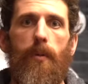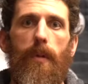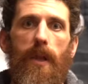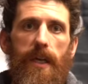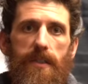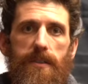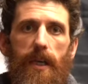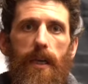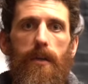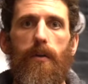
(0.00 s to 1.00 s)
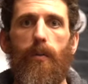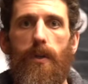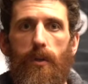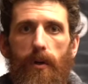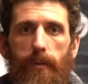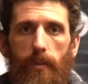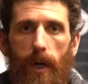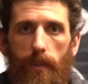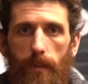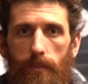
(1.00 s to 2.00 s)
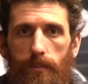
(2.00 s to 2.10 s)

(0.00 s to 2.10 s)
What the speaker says: But like I said, we do have a problem.